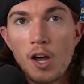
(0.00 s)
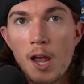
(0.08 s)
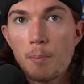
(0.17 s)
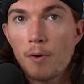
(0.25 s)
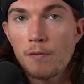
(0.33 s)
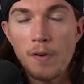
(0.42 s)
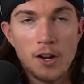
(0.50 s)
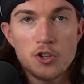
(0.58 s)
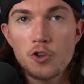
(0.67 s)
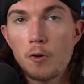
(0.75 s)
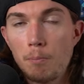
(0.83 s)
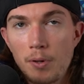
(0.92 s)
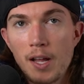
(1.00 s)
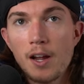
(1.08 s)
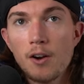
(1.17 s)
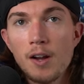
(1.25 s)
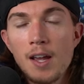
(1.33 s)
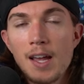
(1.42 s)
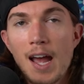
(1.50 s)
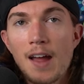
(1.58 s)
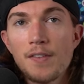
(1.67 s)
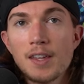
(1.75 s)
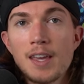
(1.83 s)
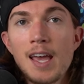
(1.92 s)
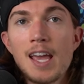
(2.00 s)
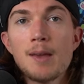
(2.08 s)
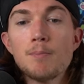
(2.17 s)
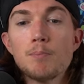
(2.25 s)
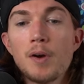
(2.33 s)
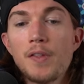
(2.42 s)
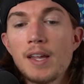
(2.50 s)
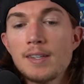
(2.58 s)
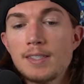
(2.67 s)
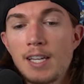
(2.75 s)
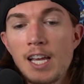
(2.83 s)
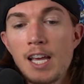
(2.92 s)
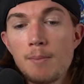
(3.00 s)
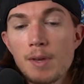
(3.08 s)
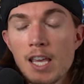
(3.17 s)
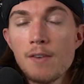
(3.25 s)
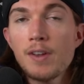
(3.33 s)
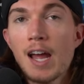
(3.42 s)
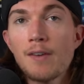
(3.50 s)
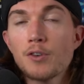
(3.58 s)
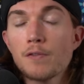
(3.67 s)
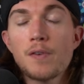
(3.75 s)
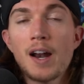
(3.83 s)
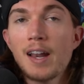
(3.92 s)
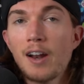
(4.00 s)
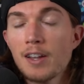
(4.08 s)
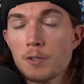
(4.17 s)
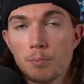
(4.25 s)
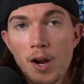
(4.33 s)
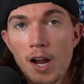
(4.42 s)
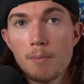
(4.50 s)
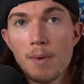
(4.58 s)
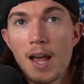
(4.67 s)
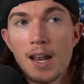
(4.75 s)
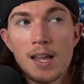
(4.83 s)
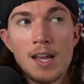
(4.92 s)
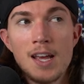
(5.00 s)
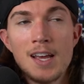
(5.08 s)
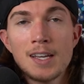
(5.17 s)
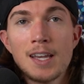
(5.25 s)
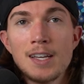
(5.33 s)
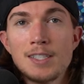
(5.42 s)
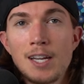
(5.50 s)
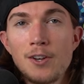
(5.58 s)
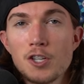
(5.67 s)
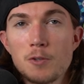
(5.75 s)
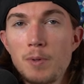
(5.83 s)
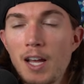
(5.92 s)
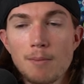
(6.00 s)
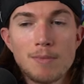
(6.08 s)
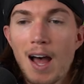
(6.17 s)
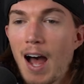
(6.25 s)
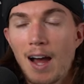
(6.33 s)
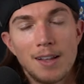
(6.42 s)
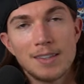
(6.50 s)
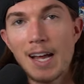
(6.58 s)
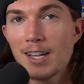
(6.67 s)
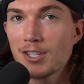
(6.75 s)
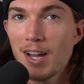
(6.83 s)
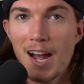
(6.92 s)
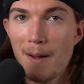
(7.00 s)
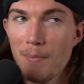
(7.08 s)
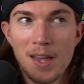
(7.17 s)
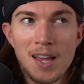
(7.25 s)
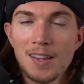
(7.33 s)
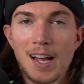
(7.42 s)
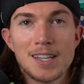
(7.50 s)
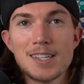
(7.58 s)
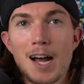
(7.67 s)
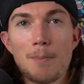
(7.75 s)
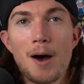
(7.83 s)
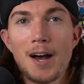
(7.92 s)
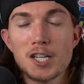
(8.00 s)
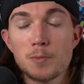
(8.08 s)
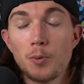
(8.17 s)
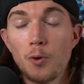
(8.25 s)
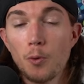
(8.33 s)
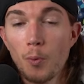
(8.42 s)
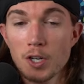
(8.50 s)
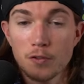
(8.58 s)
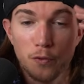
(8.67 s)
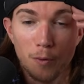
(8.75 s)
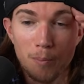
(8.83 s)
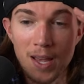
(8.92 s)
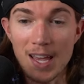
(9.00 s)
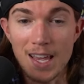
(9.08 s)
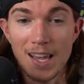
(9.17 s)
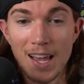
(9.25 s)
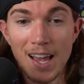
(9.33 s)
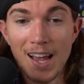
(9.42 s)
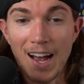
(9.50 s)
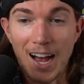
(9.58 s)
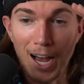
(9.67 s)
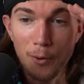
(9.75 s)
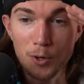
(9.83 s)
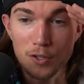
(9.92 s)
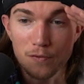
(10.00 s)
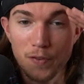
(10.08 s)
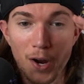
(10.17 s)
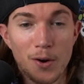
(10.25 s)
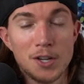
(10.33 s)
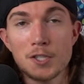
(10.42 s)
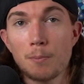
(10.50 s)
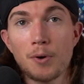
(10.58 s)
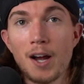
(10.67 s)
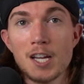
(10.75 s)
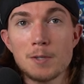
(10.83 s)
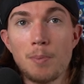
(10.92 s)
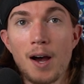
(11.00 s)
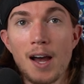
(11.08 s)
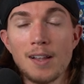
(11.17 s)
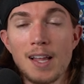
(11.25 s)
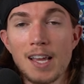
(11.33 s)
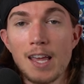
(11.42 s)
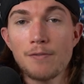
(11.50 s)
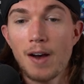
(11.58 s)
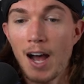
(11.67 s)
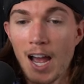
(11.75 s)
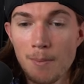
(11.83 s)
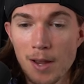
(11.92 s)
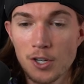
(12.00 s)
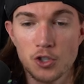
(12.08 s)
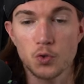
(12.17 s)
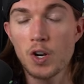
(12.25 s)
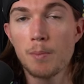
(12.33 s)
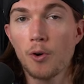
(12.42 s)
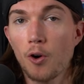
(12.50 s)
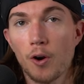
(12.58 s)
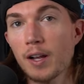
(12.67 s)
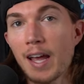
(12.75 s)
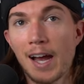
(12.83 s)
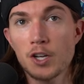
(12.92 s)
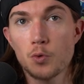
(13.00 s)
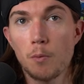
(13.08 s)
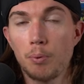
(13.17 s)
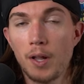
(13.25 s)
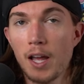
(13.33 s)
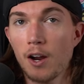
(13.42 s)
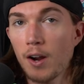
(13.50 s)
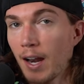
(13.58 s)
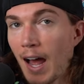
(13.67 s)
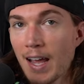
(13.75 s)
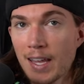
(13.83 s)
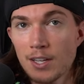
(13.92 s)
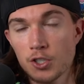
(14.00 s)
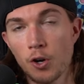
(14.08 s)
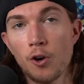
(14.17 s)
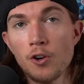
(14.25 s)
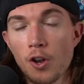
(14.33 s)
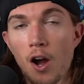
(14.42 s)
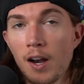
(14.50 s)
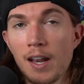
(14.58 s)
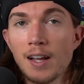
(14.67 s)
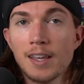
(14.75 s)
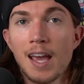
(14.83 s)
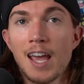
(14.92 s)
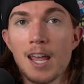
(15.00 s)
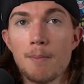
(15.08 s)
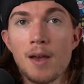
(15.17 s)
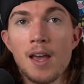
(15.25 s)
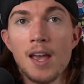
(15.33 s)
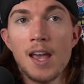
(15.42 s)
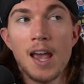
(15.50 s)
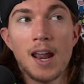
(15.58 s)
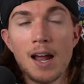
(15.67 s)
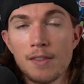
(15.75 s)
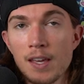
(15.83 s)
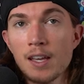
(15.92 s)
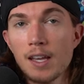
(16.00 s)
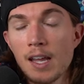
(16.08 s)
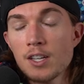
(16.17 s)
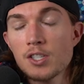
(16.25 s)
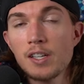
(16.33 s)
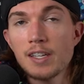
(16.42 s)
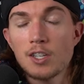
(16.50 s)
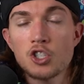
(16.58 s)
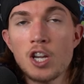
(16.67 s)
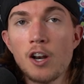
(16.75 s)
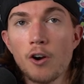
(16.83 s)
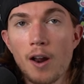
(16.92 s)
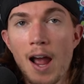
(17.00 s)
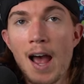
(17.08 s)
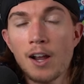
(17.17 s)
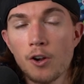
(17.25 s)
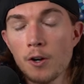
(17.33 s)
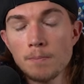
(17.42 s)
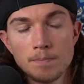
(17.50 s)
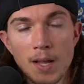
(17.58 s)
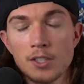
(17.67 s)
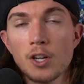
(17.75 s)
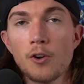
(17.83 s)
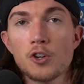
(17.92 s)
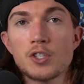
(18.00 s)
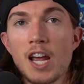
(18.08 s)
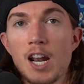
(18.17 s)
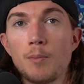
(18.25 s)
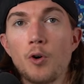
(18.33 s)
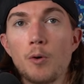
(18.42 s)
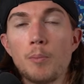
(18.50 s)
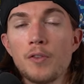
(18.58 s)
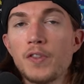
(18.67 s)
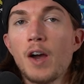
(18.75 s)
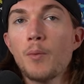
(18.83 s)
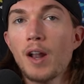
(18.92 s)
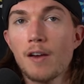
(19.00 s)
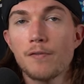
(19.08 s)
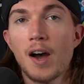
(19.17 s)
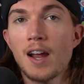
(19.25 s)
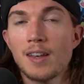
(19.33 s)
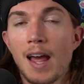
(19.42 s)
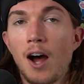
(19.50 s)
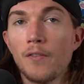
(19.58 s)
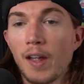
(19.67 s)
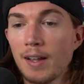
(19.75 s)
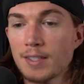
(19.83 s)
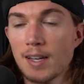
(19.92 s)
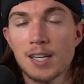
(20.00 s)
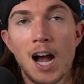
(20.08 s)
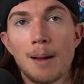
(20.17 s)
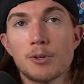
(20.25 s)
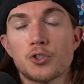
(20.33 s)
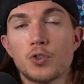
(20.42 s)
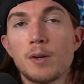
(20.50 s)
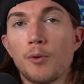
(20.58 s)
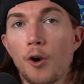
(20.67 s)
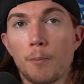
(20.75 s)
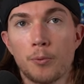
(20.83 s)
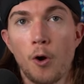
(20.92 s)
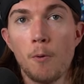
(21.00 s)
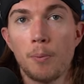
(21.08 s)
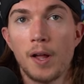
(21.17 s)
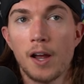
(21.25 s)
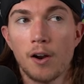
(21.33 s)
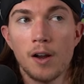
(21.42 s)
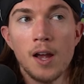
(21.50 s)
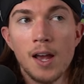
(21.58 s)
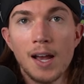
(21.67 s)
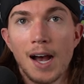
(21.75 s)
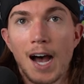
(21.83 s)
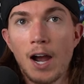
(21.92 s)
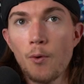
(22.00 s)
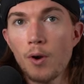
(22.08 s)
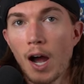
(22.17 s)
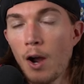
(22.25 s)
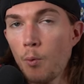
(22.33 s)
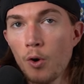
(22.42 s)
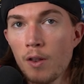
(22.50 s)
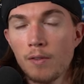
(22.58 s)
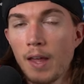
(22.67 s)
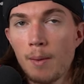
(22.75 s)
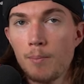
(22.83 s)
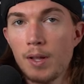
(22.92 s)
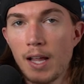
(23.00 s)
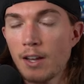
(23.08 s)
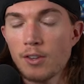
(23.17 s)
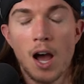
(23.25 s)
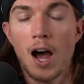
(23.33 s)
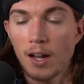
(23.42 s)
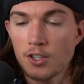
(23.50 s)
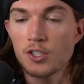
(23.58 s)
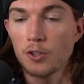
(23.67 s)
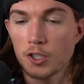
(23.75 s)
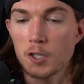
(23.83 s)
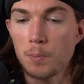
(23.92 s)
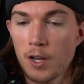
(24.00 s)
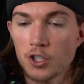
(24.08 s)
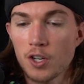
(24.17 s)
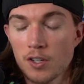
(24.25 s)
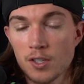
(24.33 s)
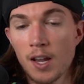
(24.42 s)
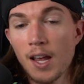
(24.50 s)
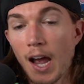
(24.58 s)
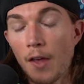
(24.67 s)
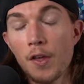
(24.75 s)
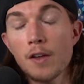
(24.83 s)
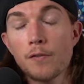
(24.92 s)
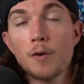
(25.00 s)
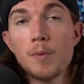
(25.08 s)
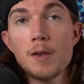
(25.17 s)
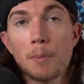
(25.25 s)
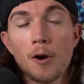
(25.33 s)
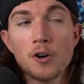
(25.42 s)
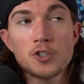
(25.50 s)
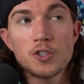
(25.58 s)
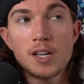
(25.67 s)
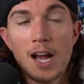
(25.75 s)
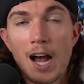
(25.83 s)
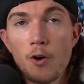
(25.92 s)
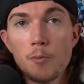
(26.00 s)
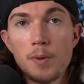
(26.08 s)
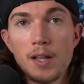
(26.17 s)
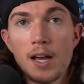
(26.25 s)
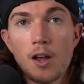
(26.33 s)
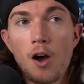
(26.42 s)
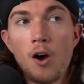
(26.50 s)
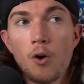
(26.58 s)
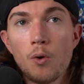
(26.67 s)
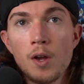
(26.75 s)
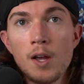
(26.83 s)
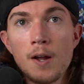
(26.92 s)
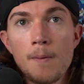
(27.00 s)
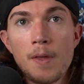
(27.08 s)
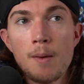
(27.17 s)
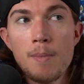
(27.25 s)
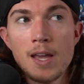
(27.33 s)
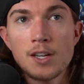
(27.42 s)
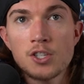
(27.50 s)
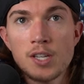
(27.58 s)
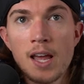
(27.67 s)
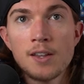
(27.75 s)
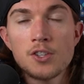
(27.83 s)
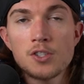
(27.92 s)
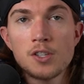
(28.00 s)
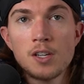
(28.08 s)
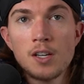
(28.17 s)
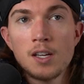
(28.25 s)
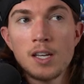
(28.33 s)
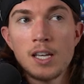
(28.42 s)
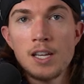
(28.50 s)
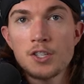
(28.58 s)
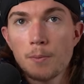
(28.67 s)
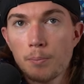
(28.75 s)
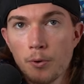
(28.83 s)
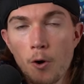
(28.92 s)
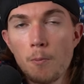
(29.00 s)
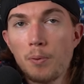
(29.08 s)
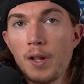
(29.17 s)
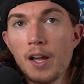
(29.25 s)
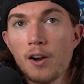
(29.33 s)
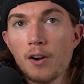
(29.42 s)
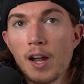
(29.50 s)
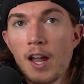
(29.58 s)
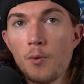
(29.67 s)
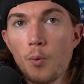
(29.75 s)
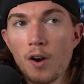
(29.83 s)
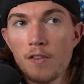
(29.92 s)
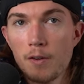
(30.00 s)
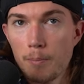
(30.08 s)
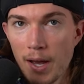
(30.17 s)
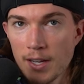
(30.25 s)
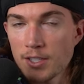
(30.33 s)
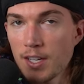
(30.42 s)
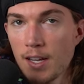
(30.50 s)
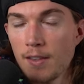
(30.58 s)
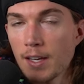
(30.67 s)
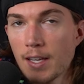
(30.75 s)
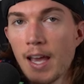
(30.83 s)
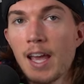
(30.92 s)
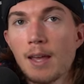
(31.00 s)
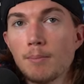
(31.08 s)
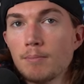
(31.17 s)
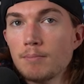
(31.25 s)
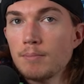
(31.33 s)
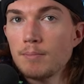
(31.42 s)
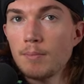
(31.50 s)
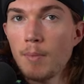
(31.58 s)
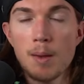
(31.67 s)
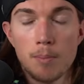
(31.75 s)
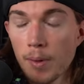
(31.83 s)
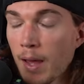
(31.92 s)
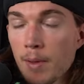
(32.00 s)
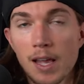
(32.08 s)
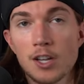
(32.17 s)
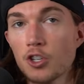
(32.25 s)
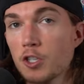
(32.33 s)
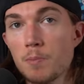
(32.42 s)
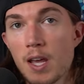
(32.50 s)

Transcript: a professional player at the game. But then Tim, even after finding out it's Breadman, continues to be like, nah, like that's not possible, which for me, I was very surprised by it. Like, if I'm a streamer or a casual player and I get turned on in a game and I think instantly it's a cheater or a hacker, that's understandable. But then when I find out that it's a top streamer or a pro player, I wouldn't then be like, nah, it's still suspicious. I think for me personally, I would be like, oh, it makes sense. He's a pro player and one of the best in the game. Maybe that's just